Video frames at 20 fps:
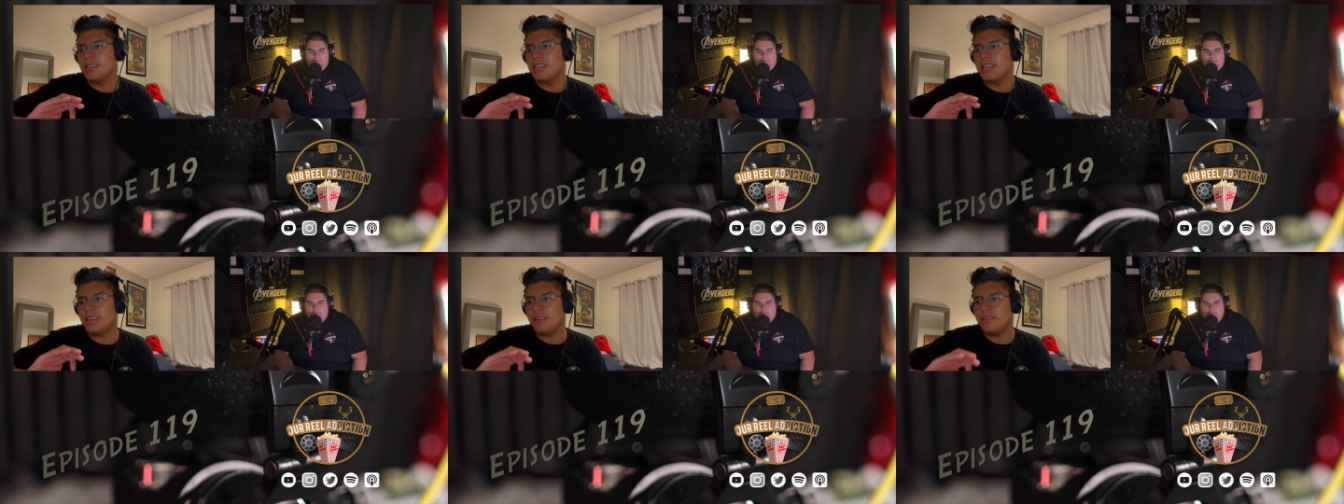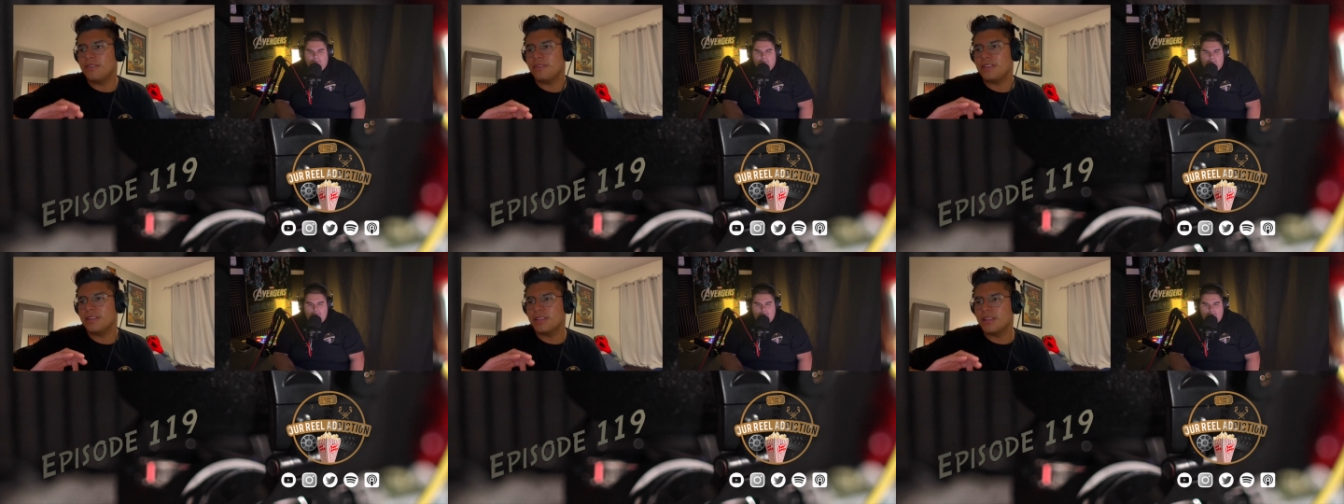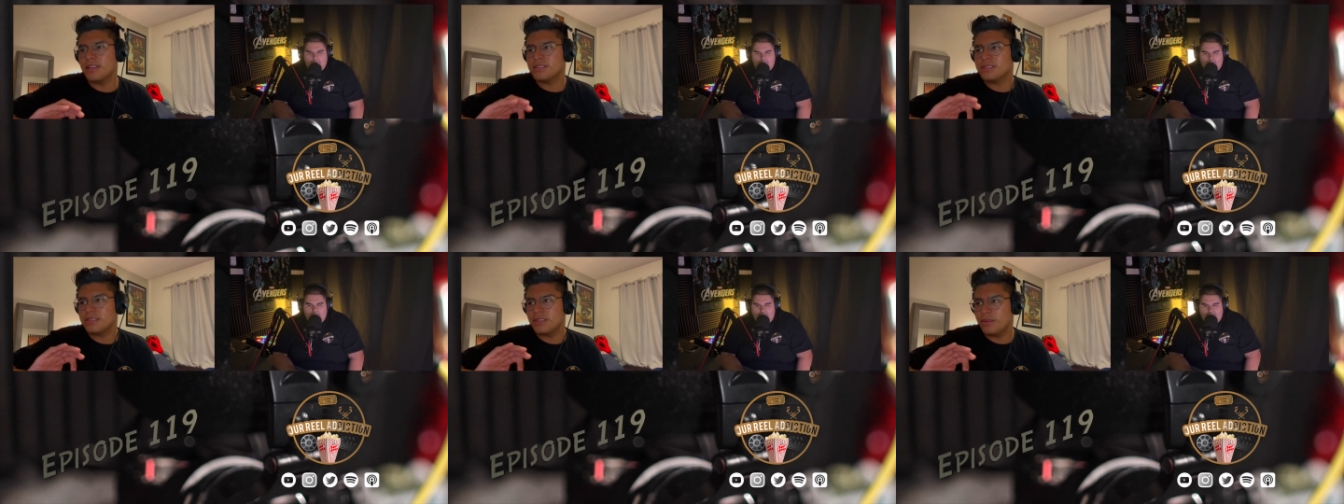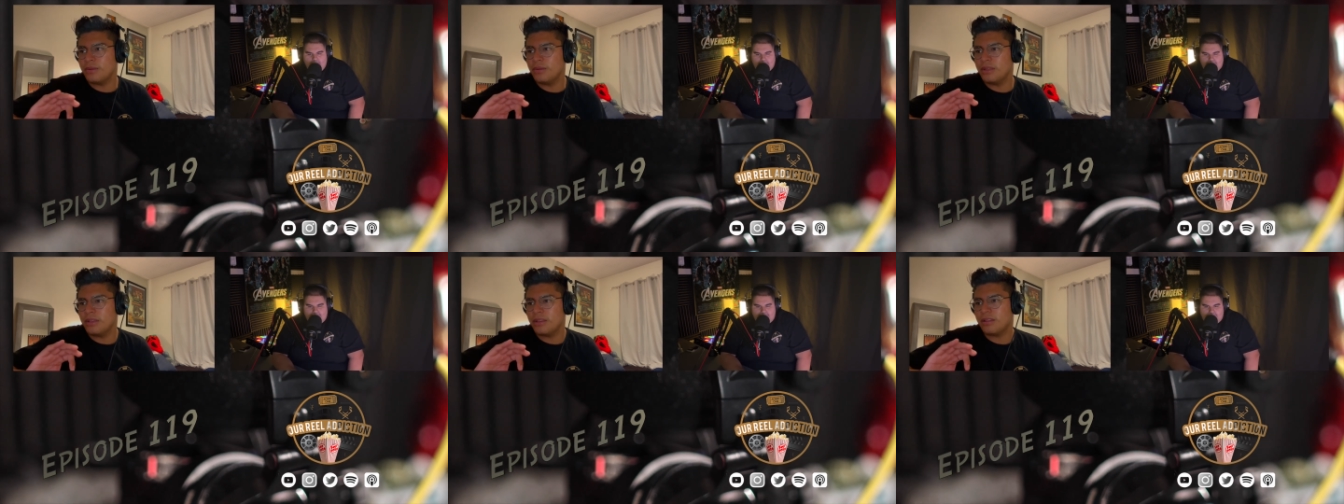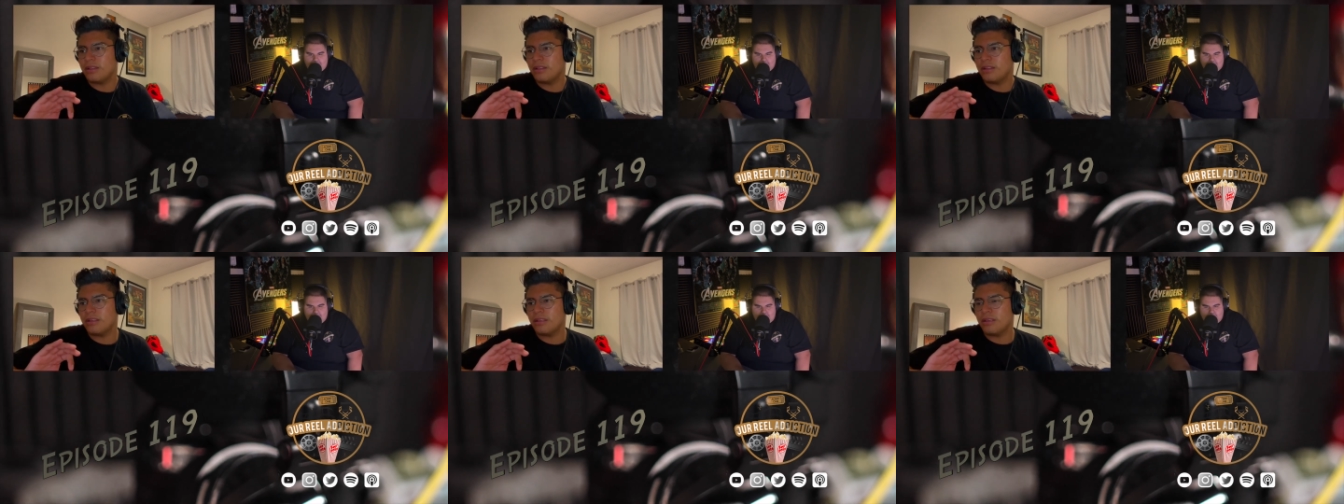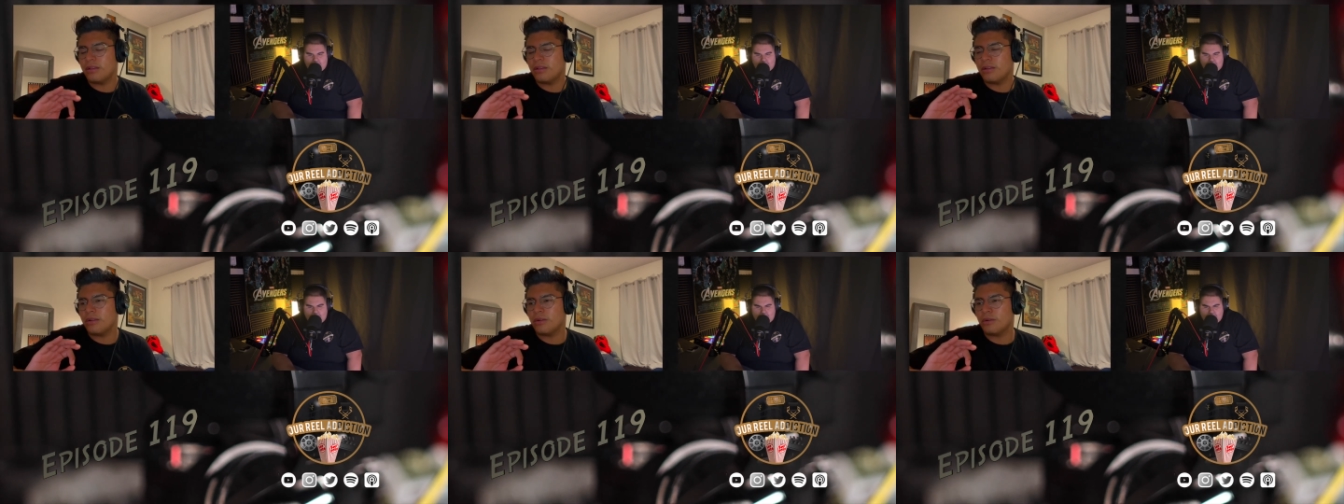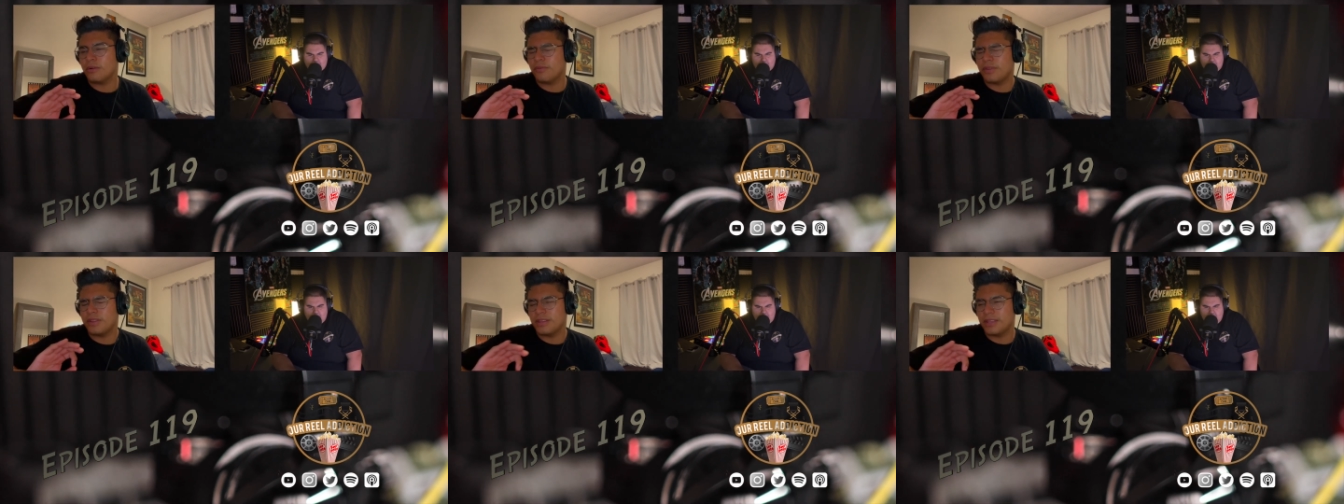if he does do it or
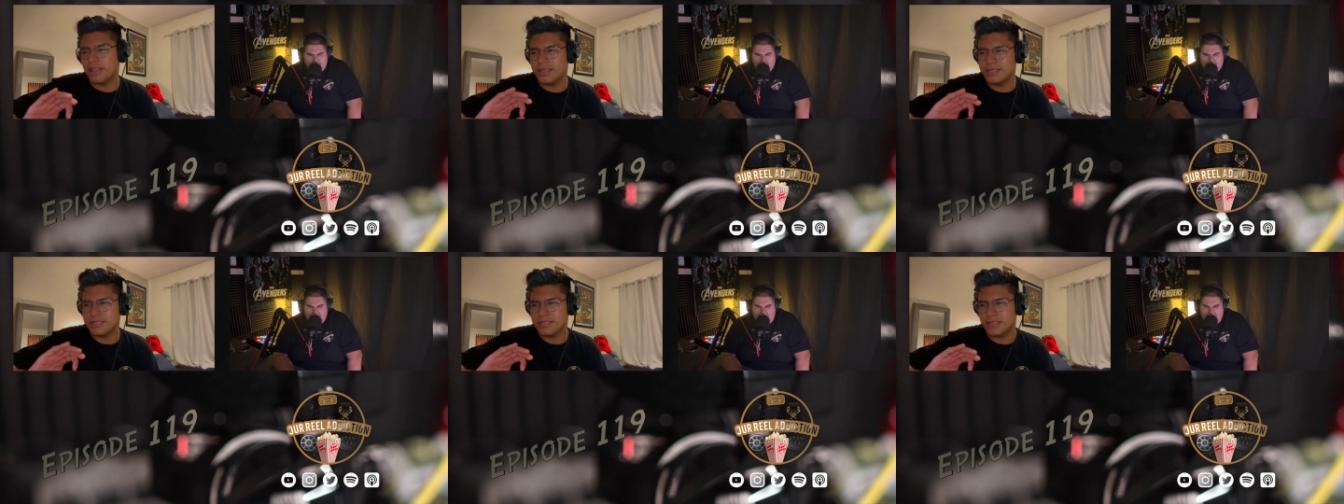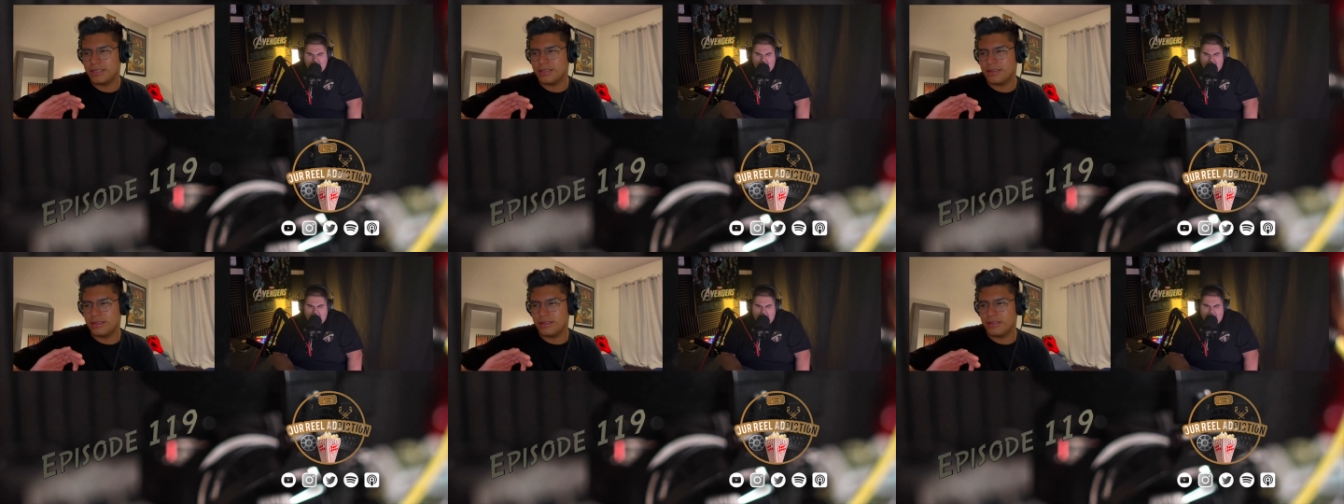if he doesn't?